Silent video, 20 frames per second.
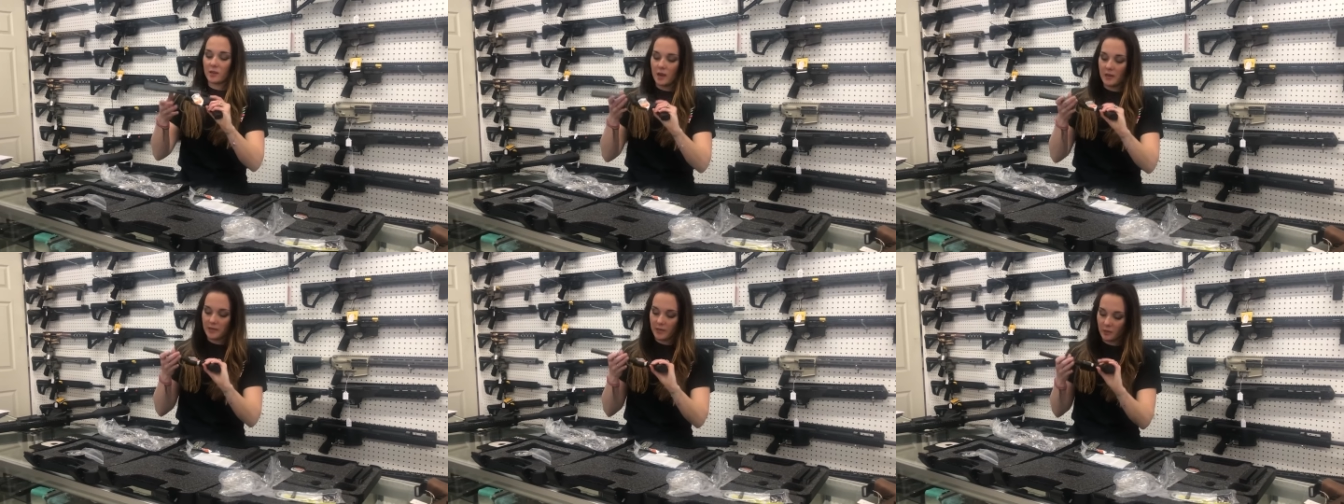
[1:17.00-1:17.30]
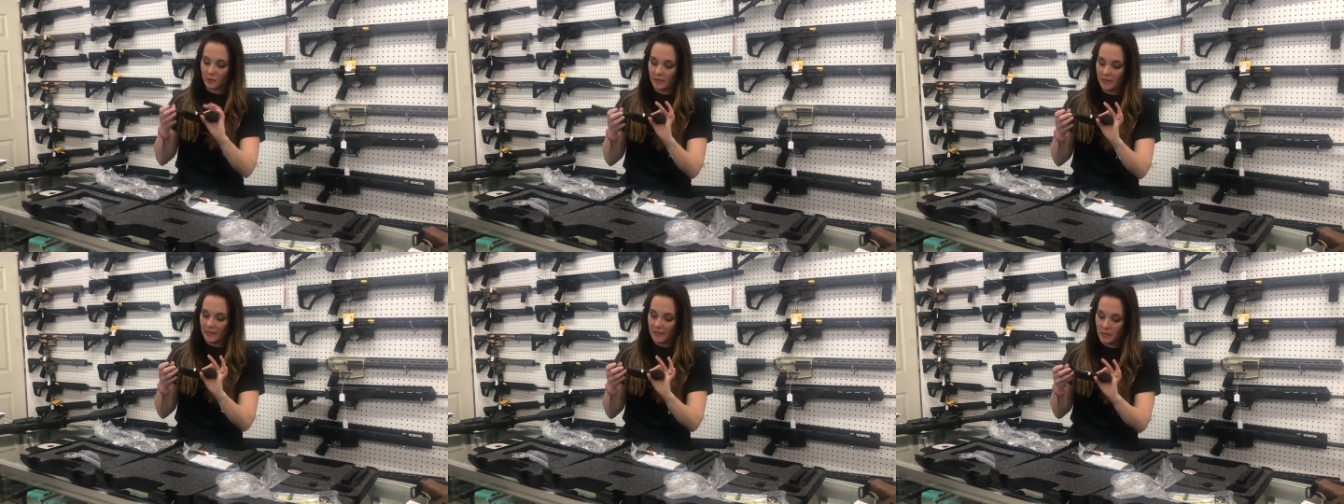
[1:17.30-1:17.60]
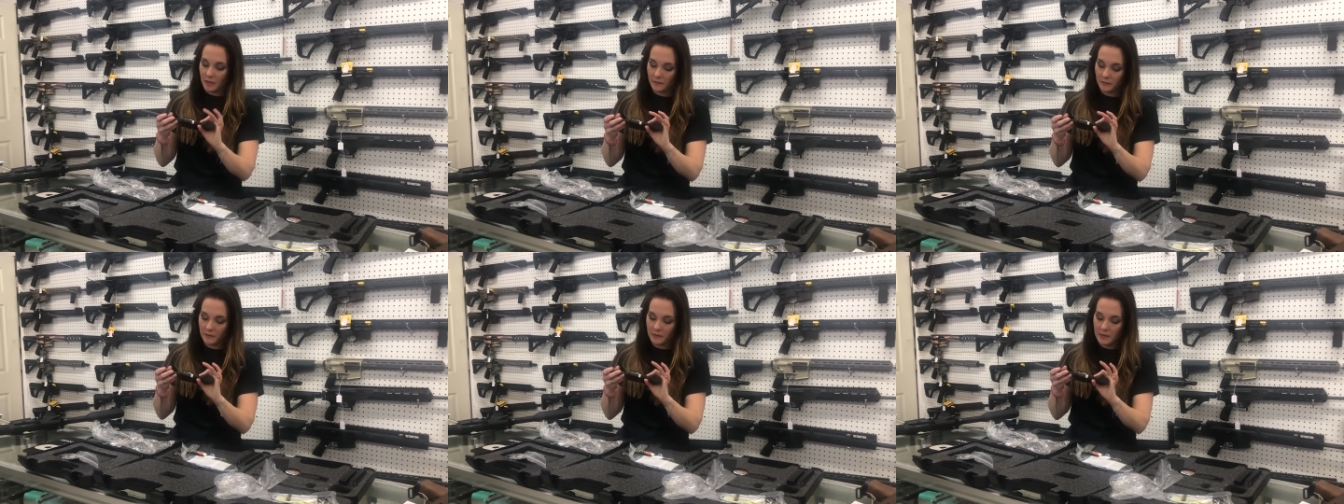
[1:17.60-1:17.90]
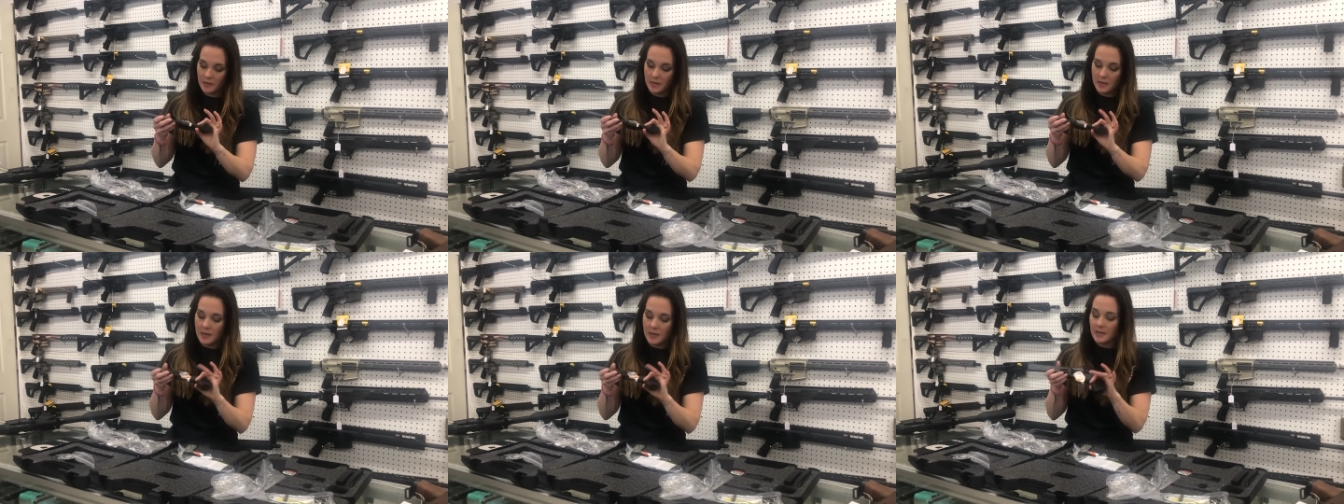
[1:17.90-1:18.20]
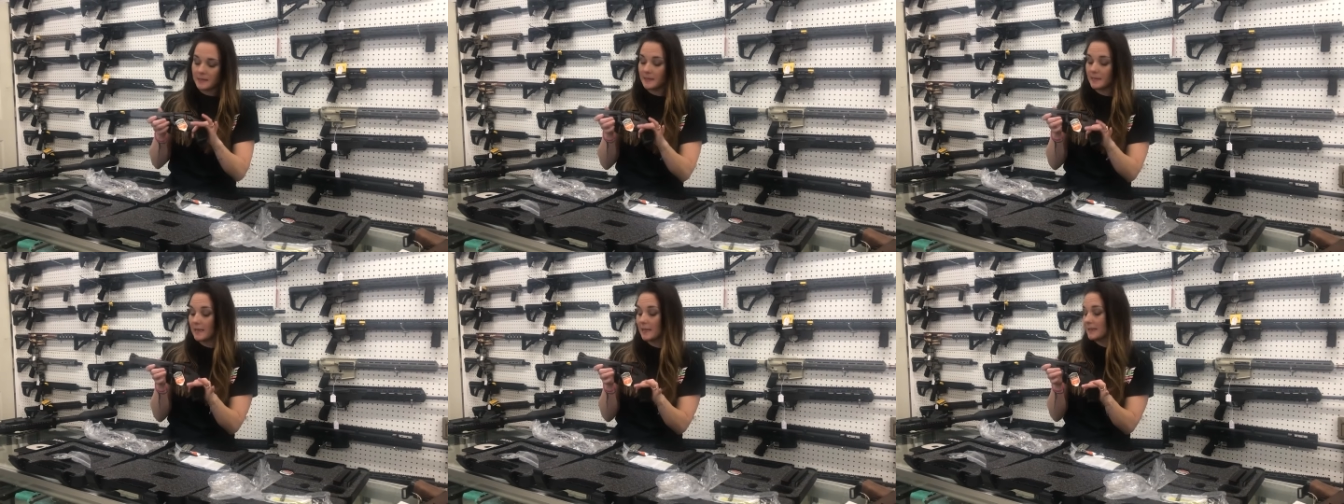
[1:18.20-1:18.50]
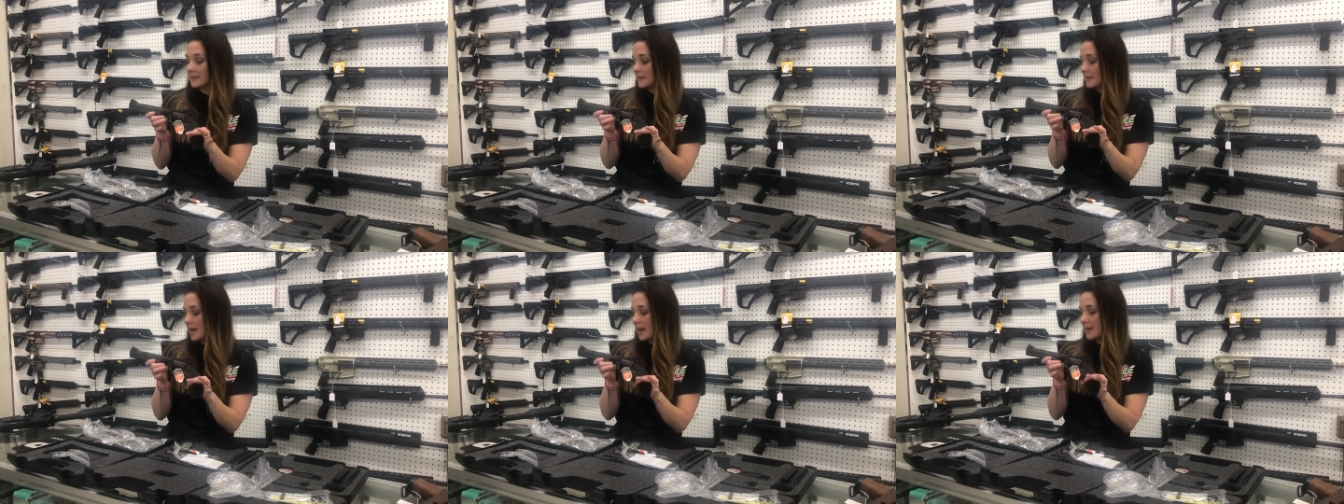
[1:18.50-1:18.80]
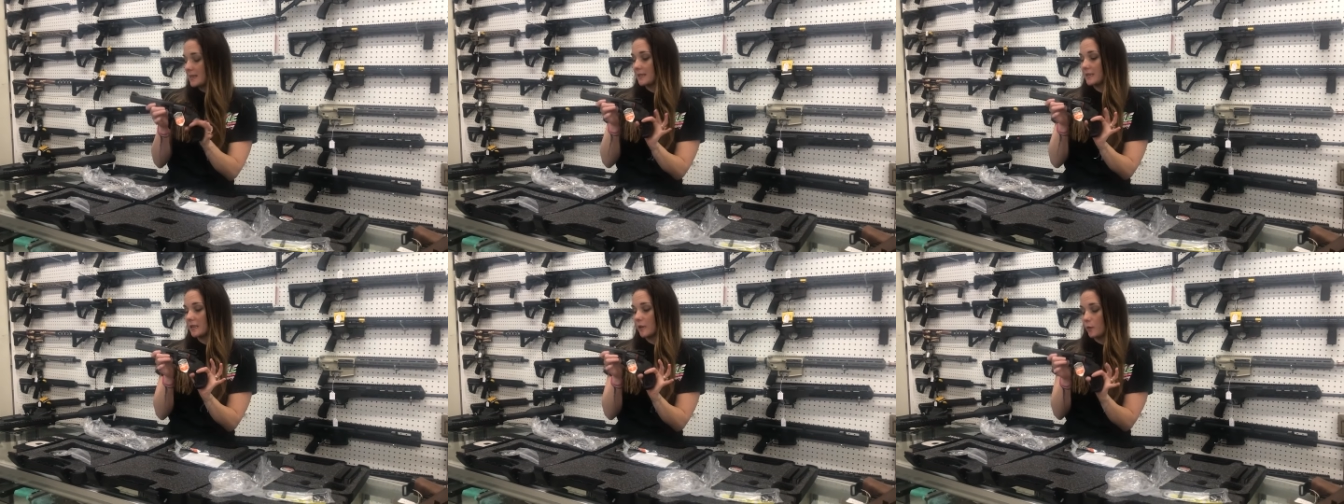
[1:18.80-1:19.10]
not nearly enough.
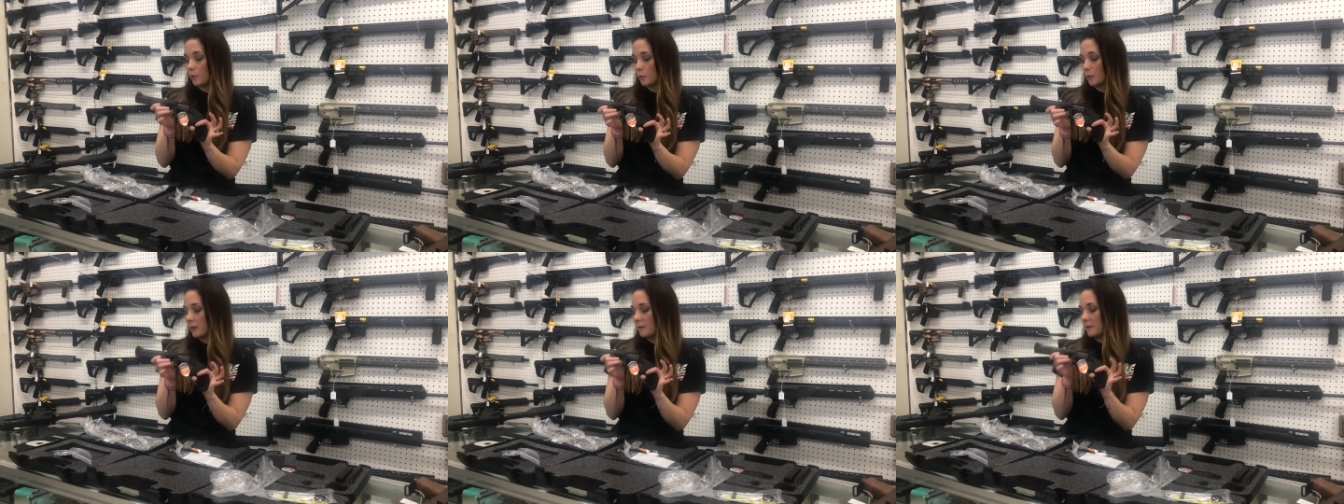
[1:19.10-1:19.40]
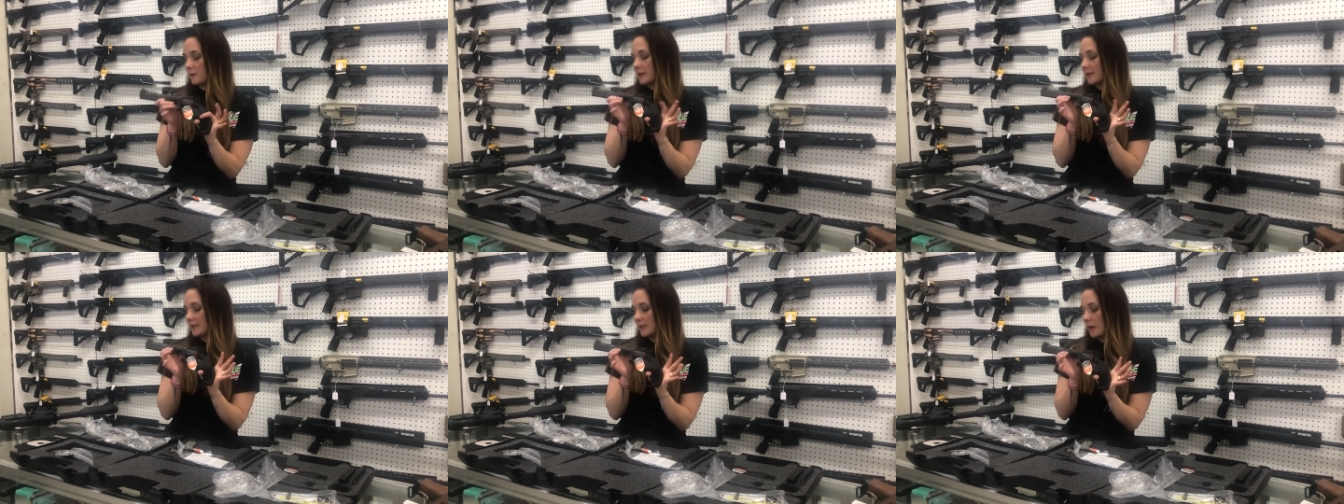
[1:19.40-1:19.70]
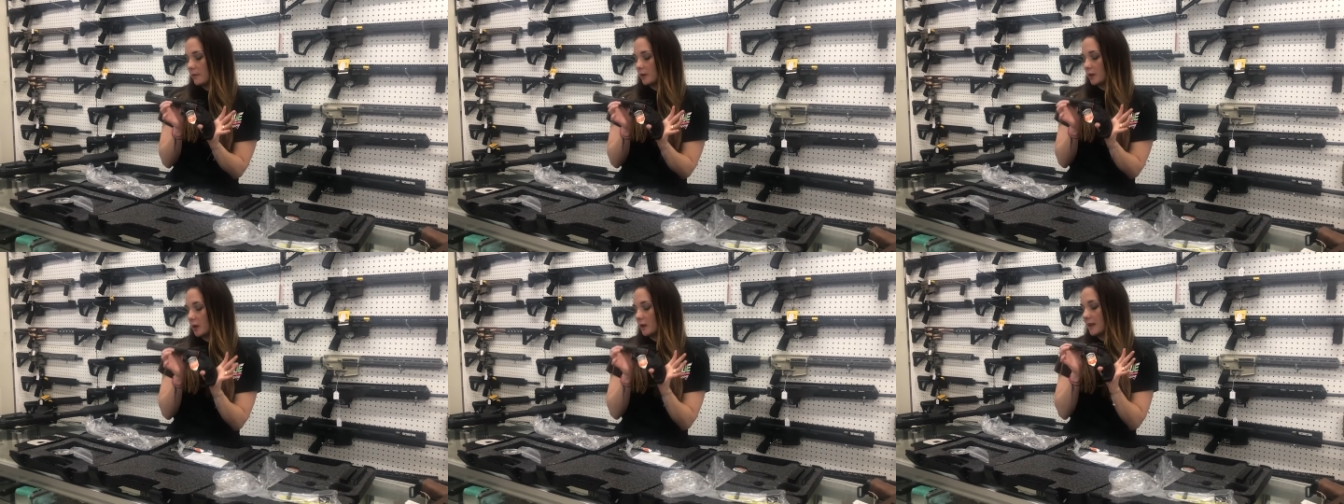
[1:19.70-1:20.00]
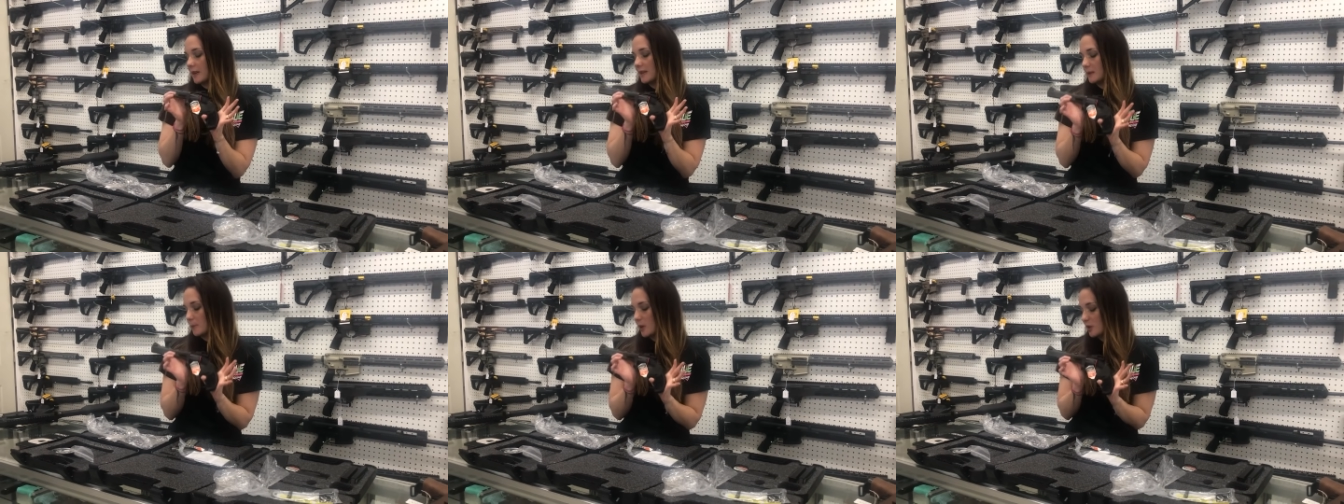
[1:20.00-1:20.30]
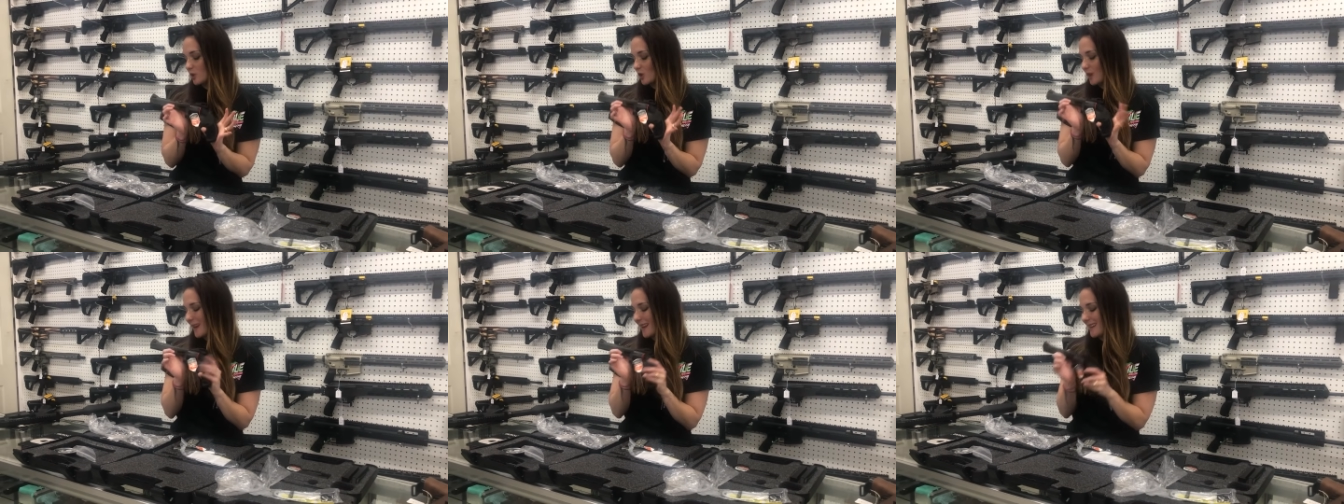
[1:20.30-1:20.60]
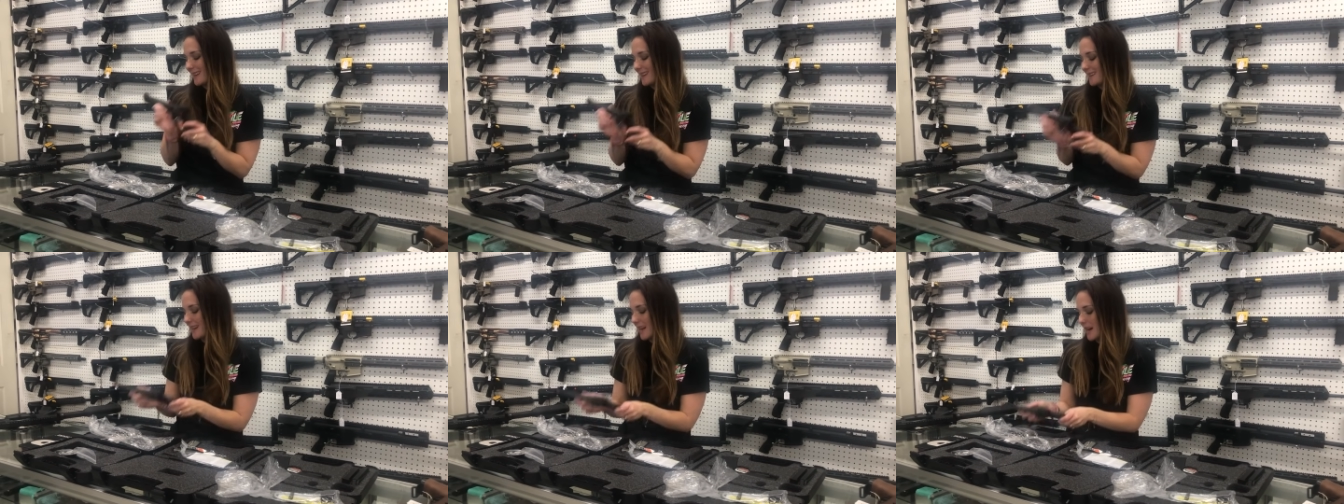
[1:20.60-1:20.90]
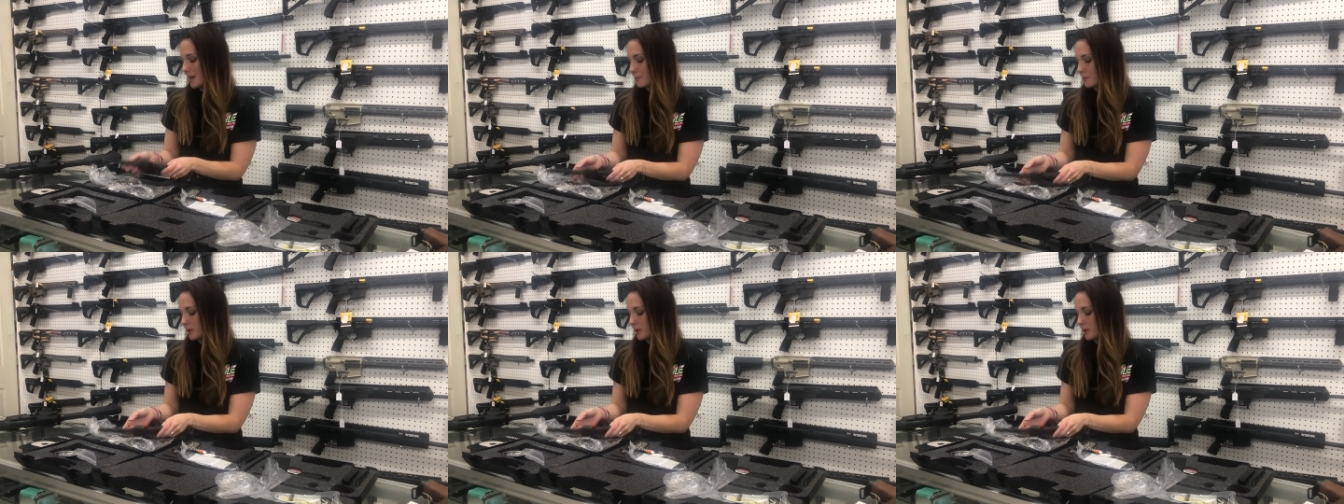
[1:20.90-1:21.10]
692 357 38 special and 9